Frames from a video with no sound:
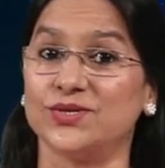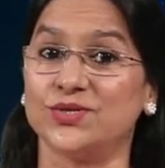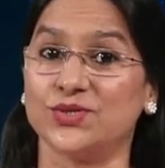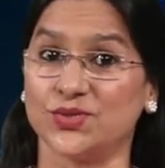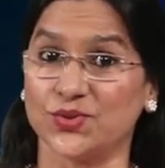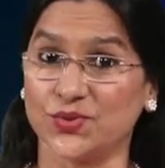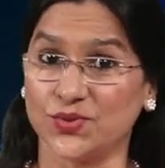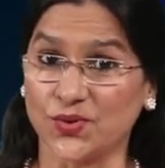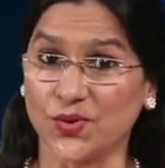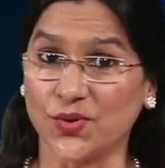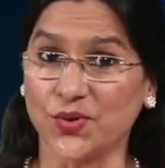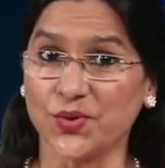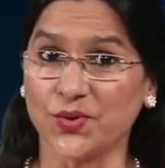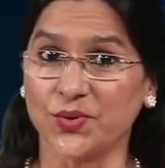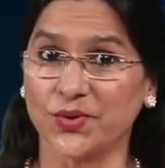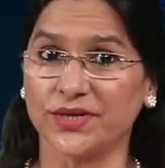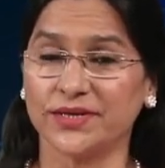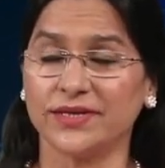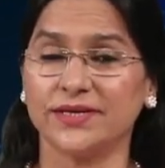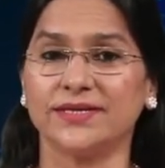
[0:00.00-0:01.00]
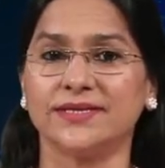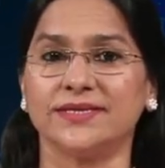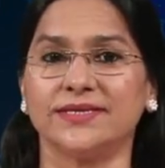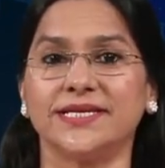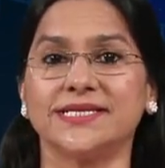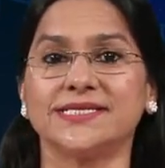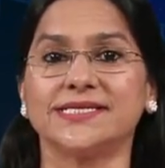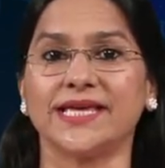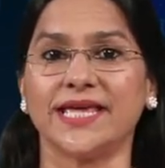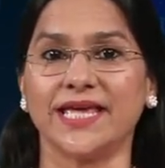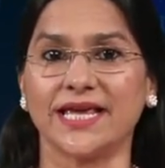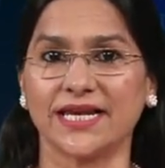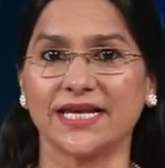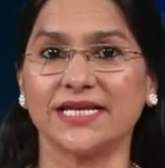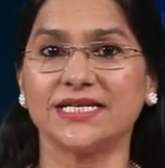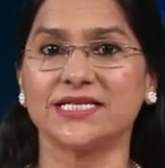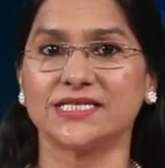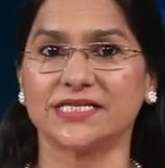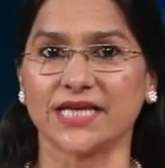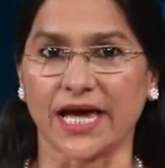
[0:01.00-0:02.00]
Do you know this
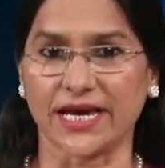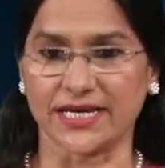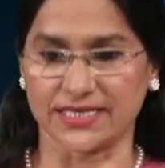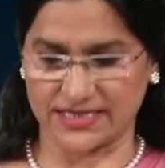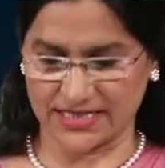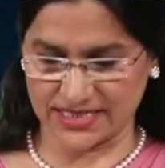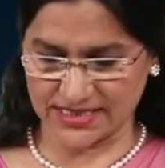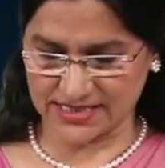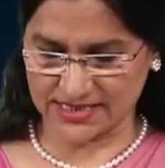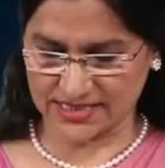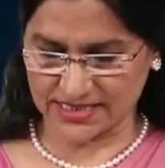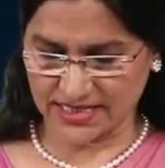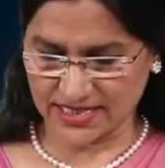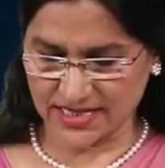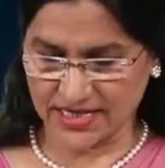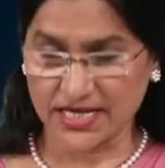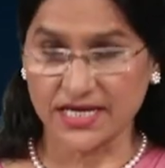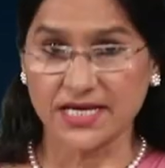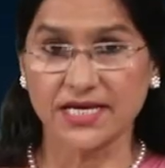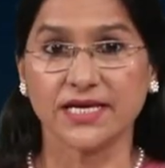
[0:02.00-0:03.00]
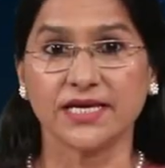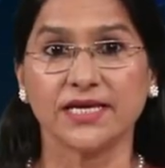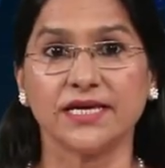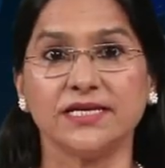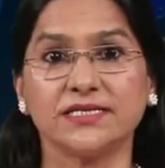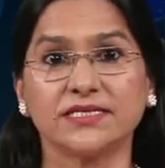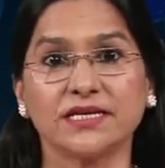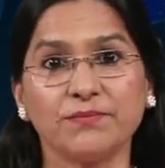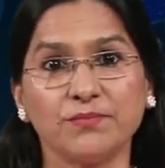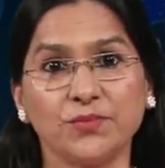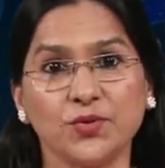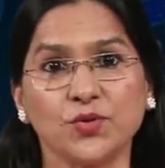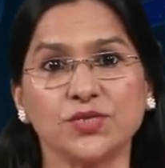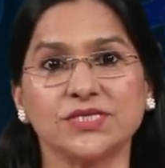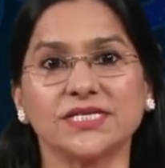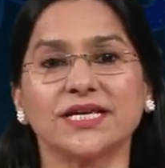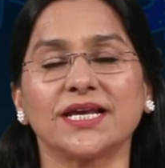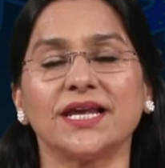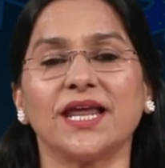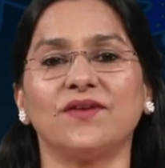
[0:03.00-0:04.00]
English scientist? He's a
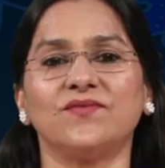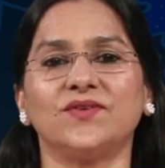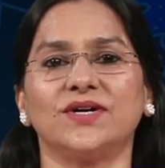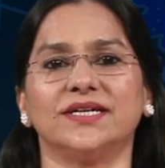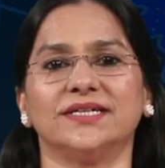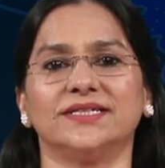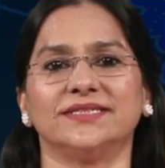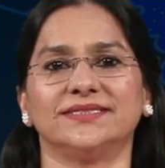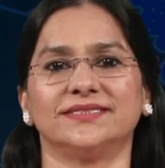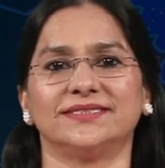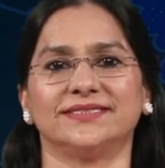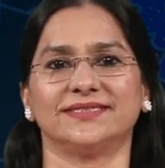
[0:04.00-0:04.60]
music lover.